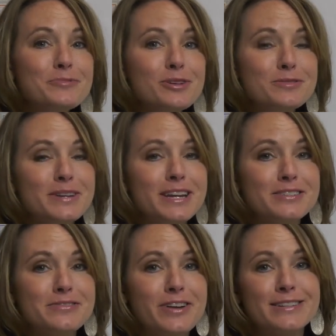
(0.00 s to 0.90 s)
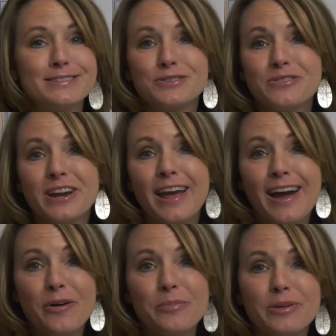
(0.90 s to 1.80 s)
multiplication facts is going to
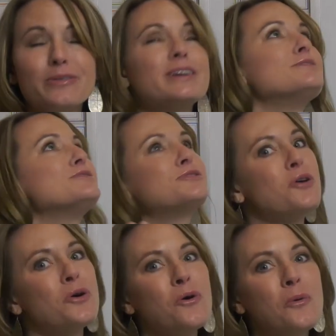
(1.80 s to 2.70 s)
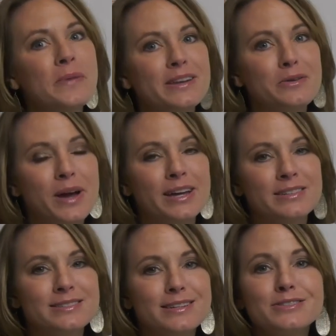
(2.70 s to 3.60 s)
help you in so many
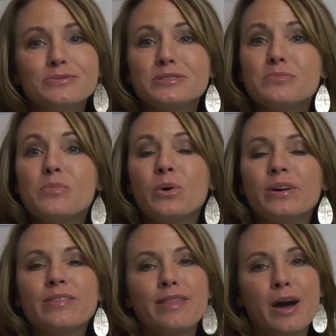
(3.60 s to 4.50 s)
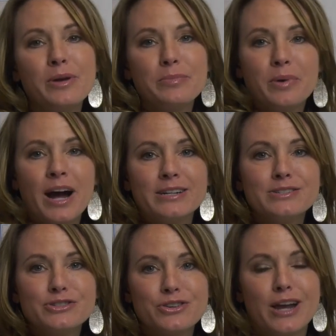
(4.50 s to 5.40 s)
ways. And so it's important that we practice
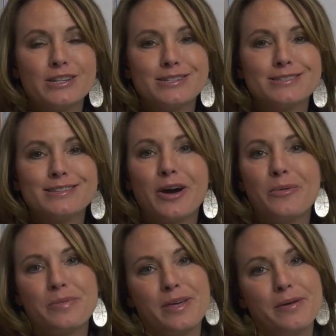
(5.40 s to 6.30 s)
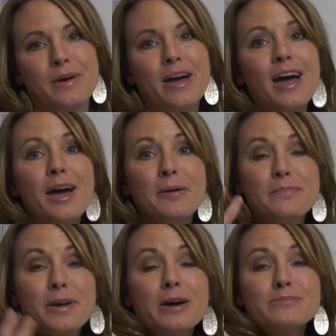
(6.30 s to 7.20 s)
strategies to help them
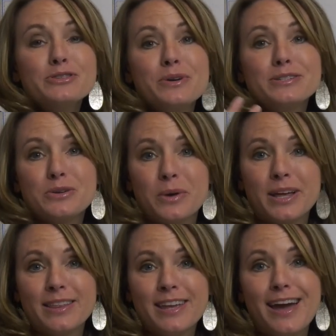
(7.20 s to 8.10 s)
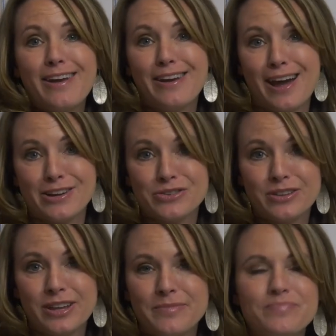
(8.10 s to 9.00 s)
come to us quickly and naturally.